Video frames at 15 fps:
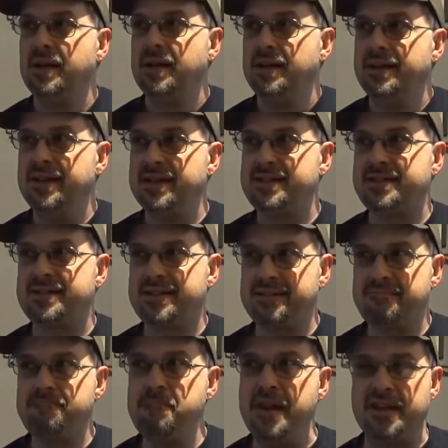This
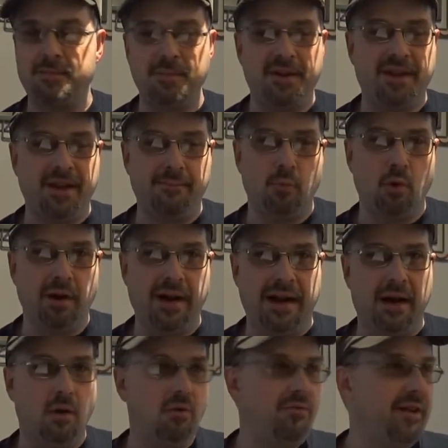makes me think more
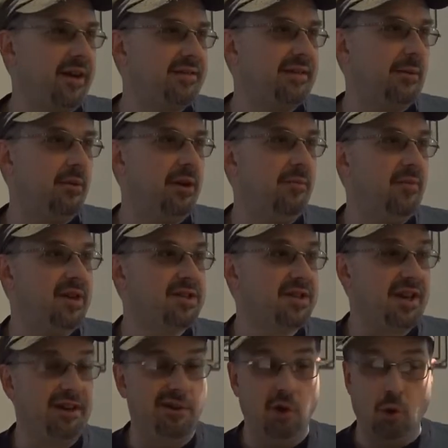now of, like, say, when an
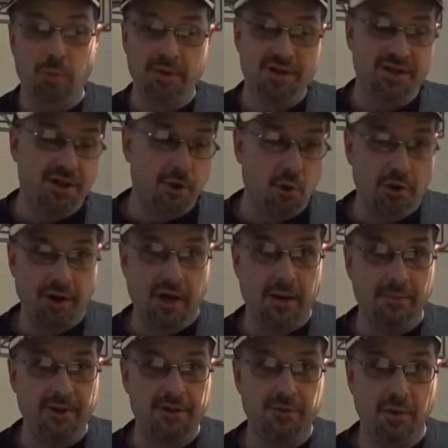investigator opens the door to
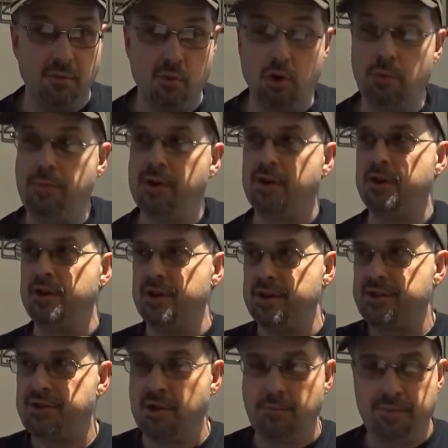come into a room, you're going to
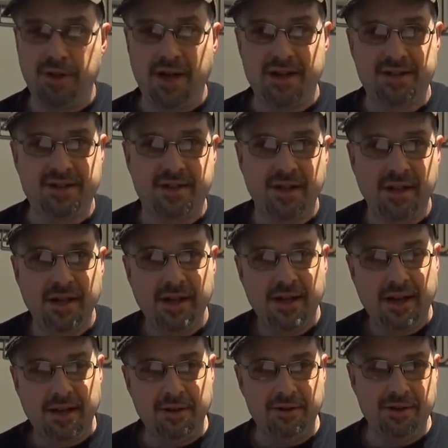disturb dust.
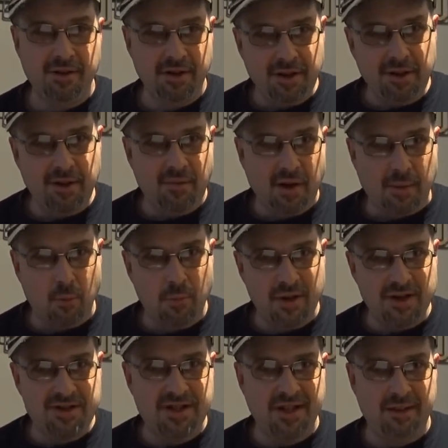Either they're in there for a couple of
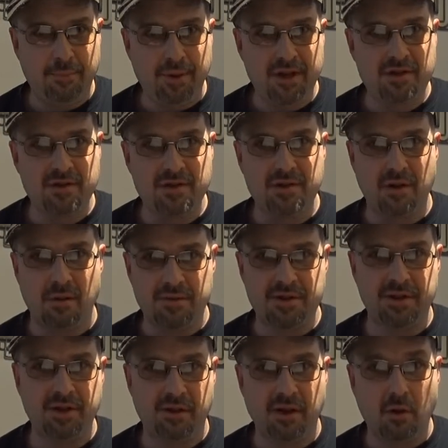minutes taking pictures and all of a
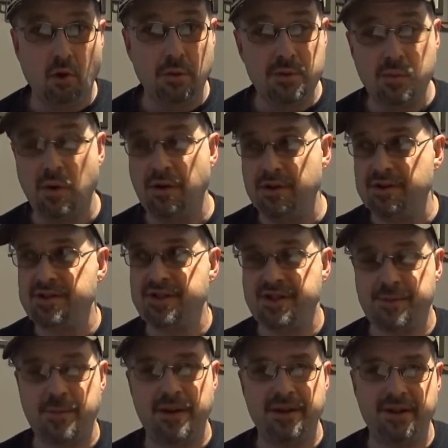sudden you've got orbs. Well, there's
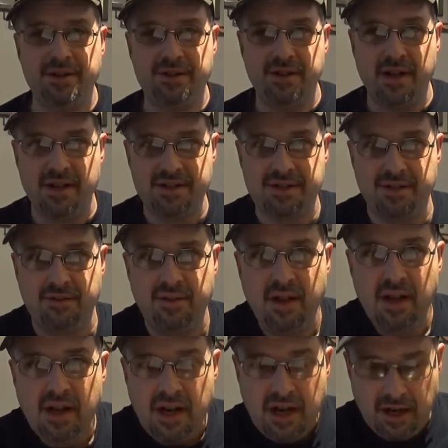suspended dust. And
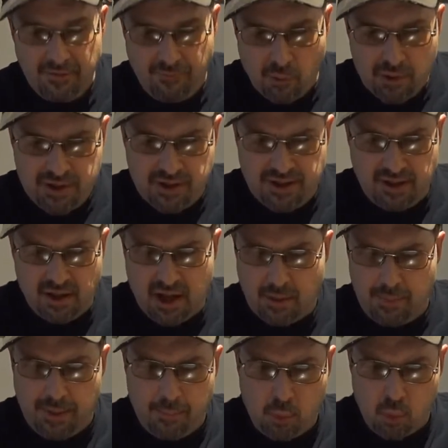unfortunately, a lot of
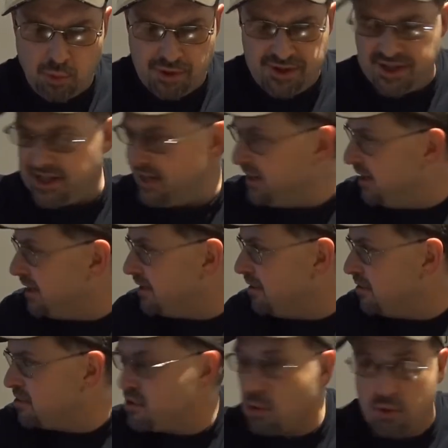people will say that
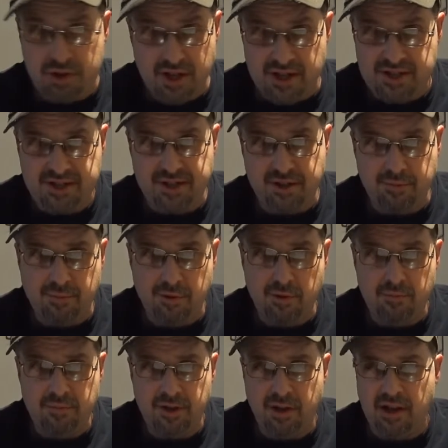there's no dust in a
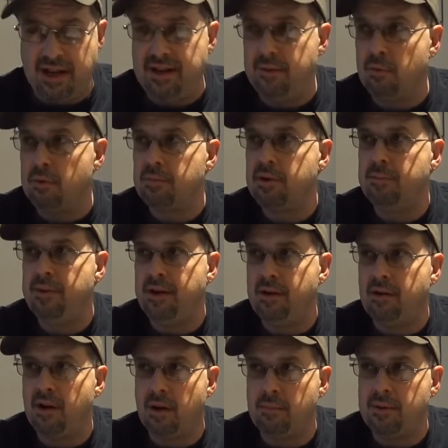room. Any room can be
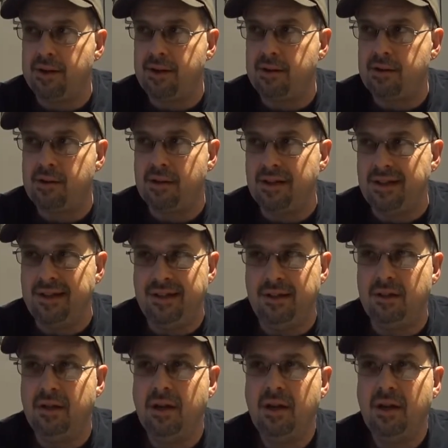incredibly clean.